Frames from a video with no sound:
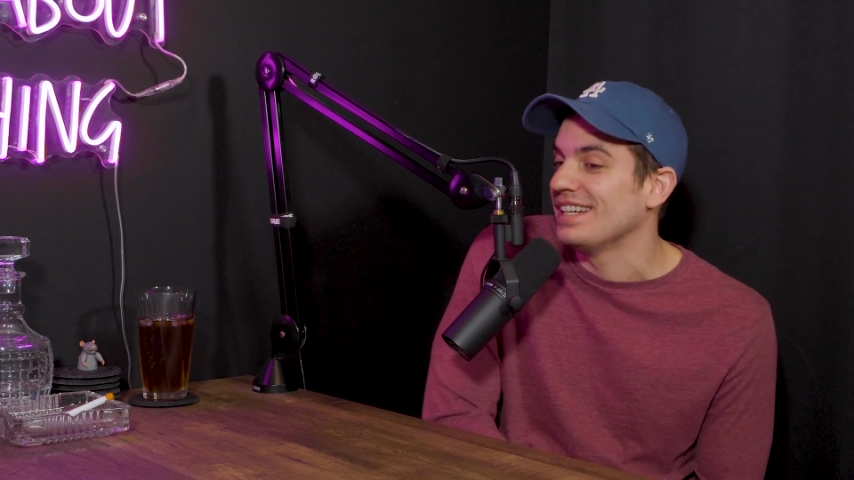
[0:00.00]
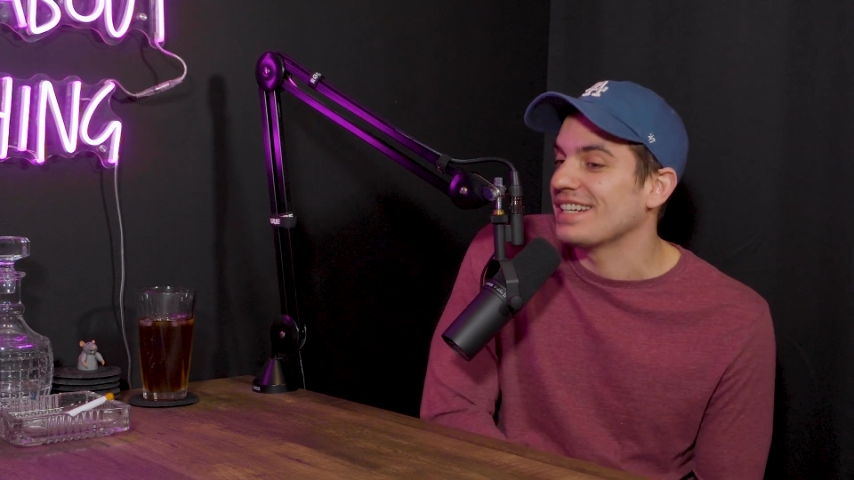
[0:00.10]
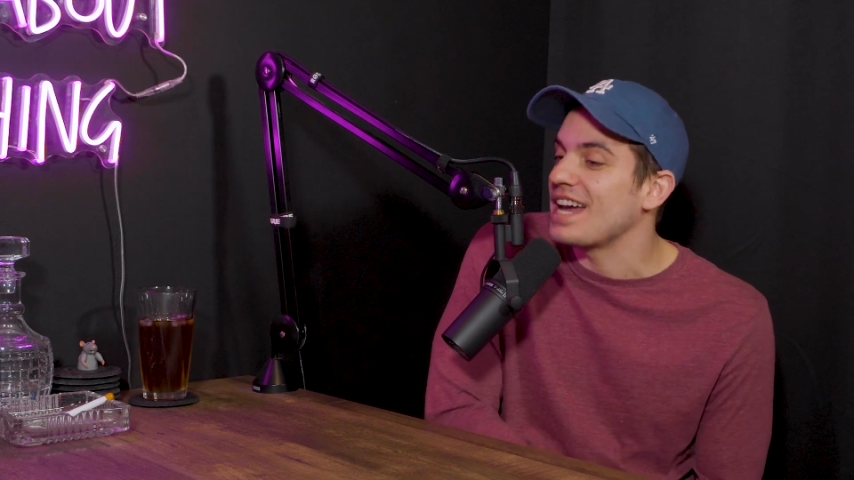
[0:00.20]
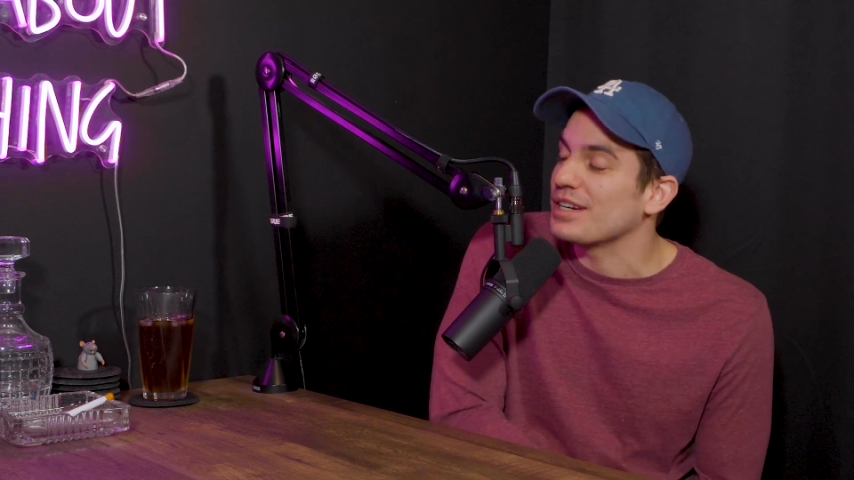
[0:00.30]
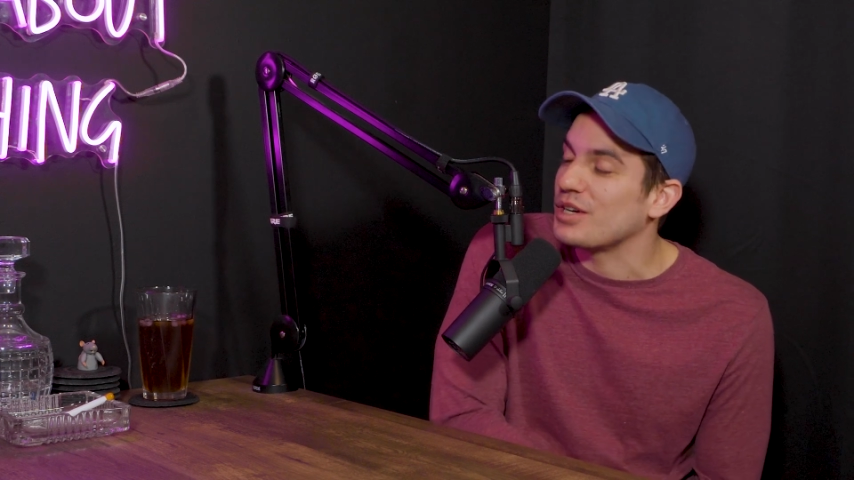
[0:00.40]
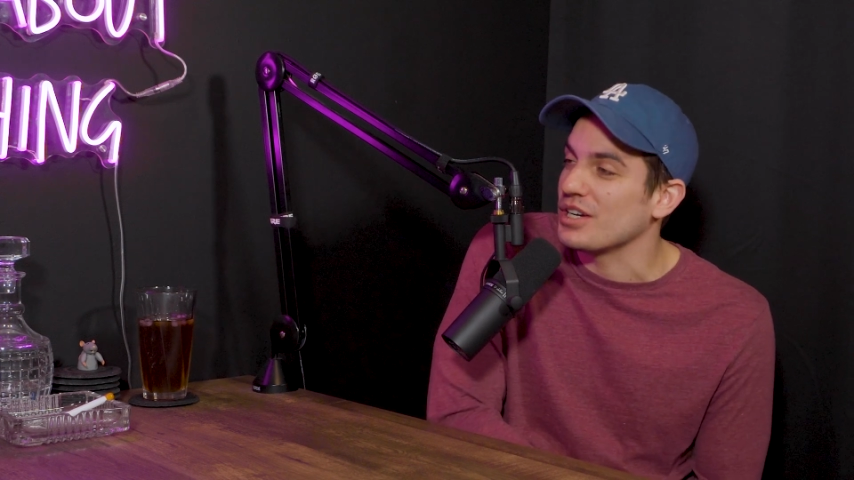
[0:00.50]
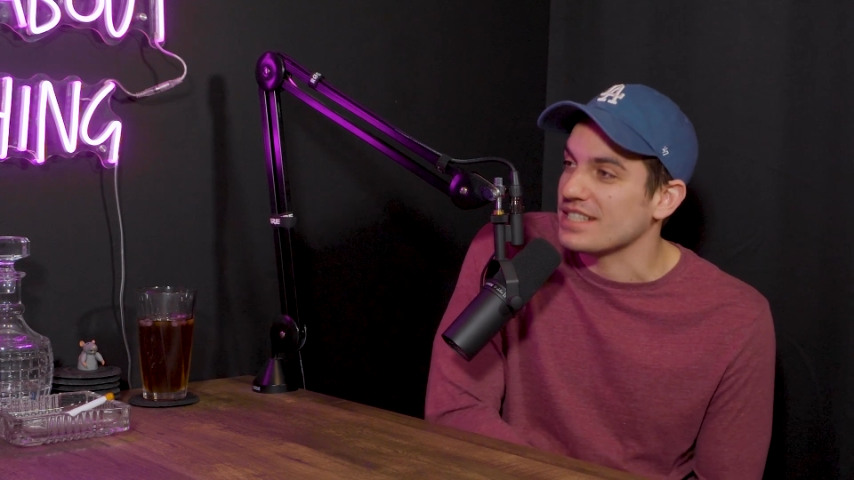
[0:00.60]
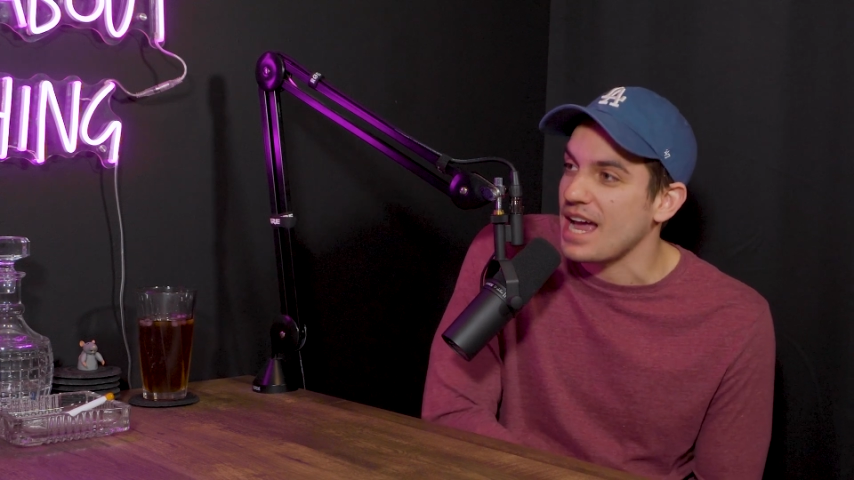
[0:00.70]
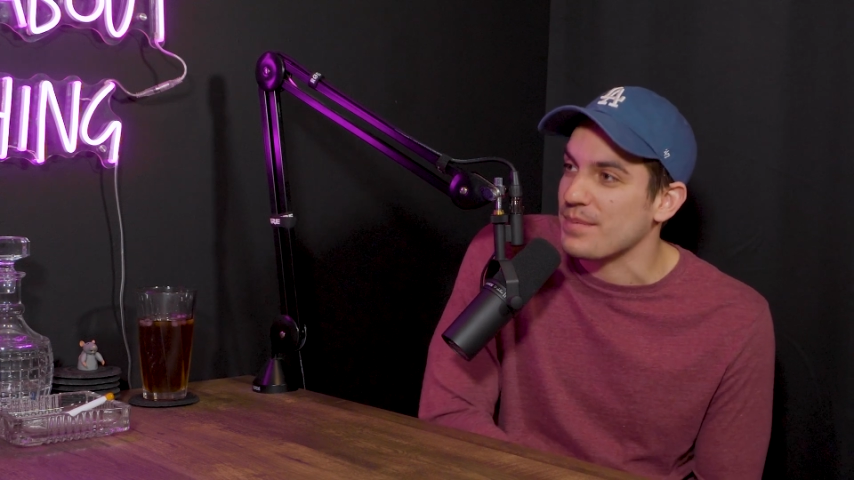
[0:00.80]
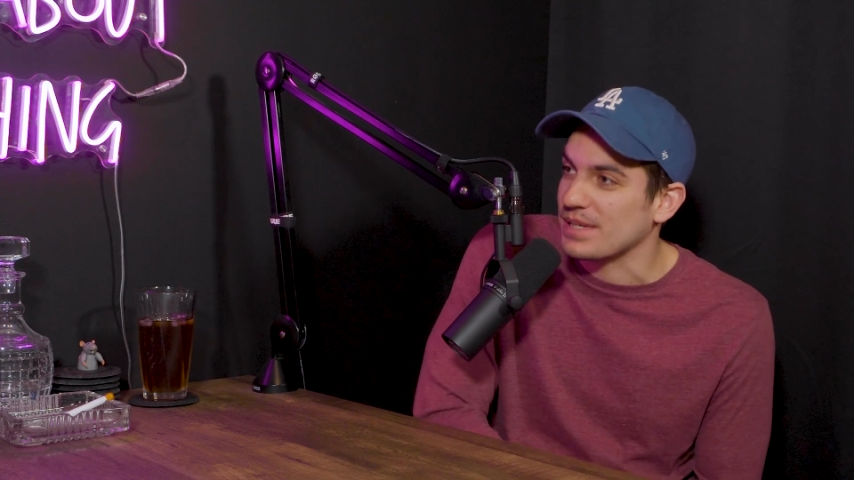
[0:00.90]
can cause
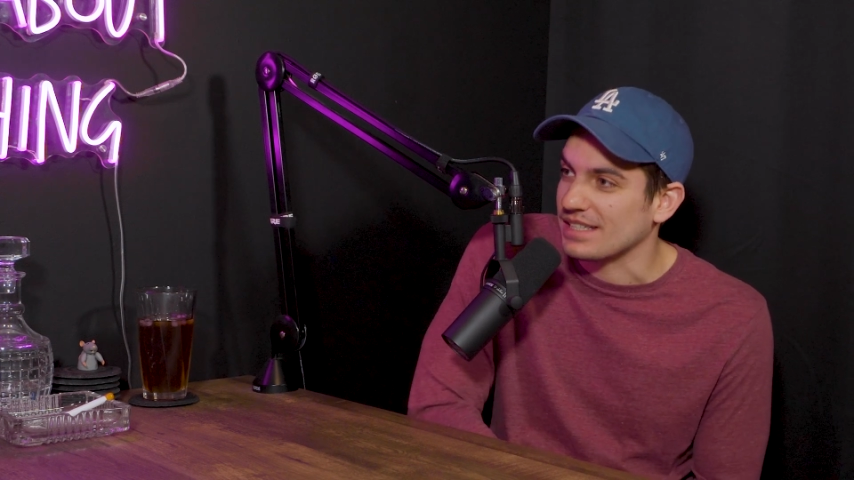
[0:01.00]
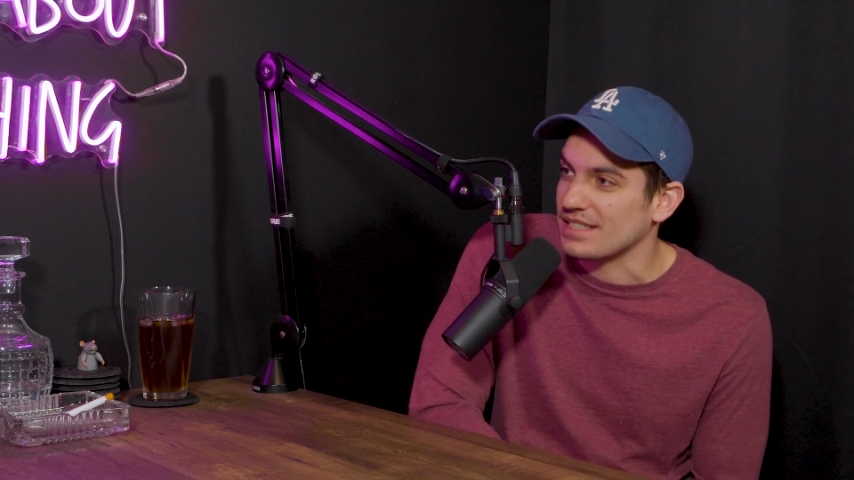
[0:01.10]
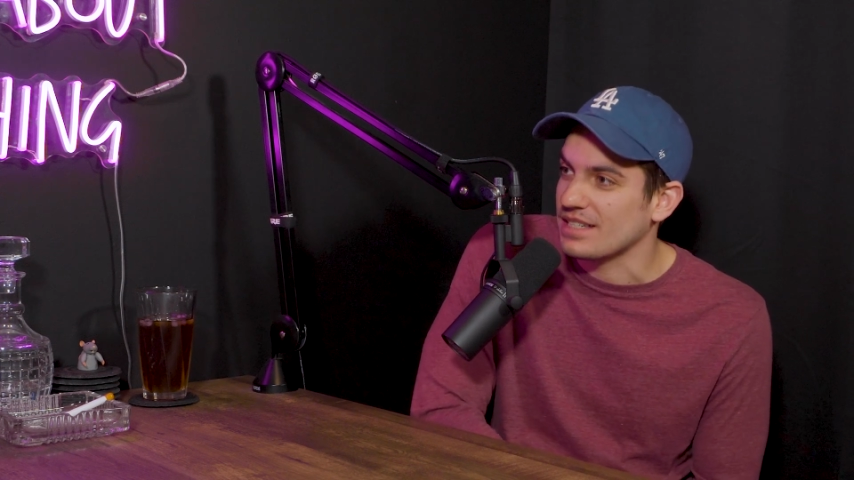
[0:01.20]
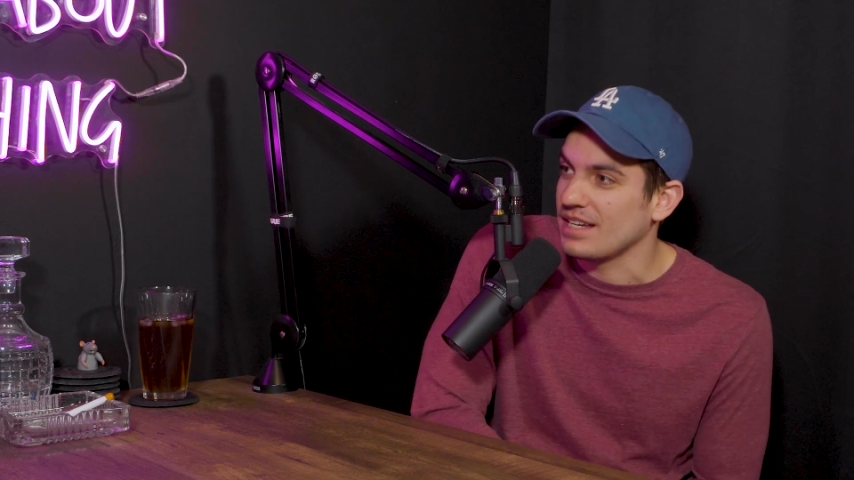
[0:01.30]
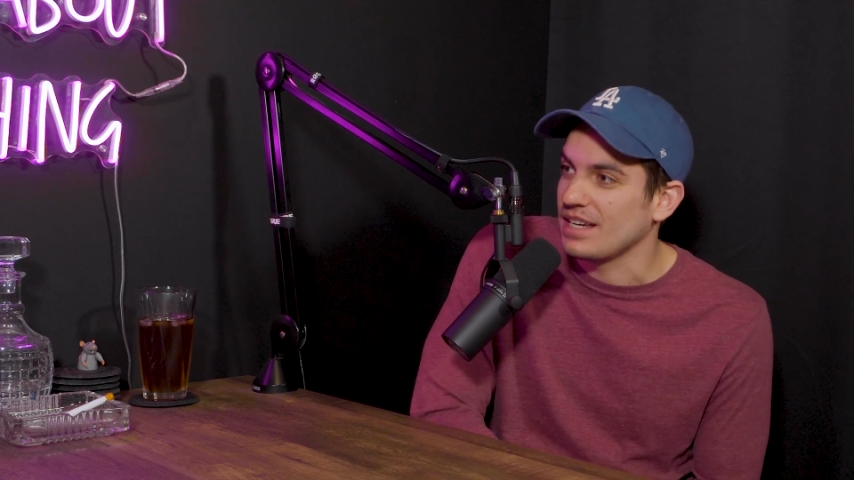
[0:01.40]
happiness.